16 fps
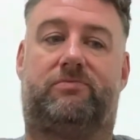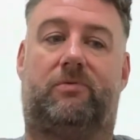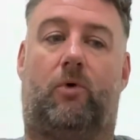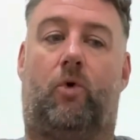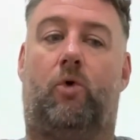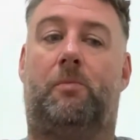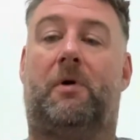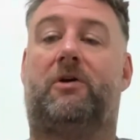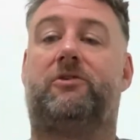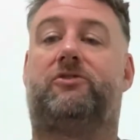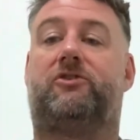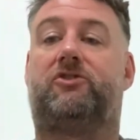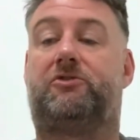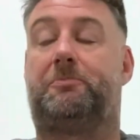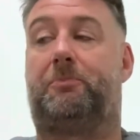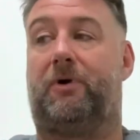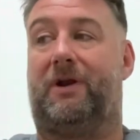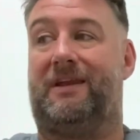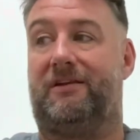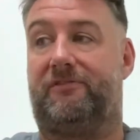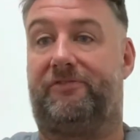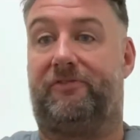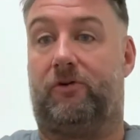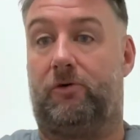almost a
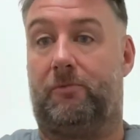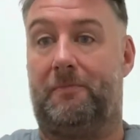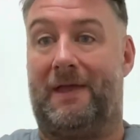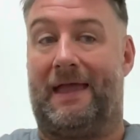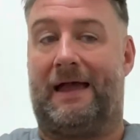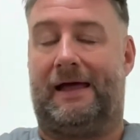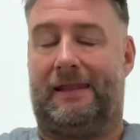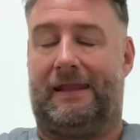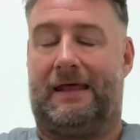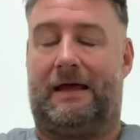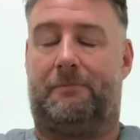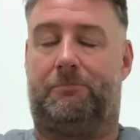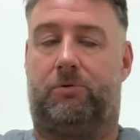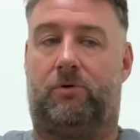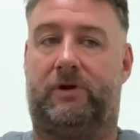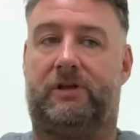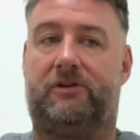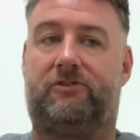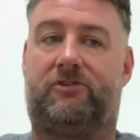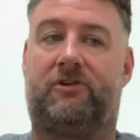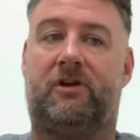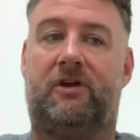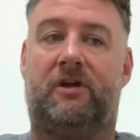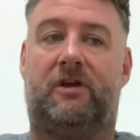sprint for me at that
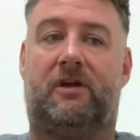point.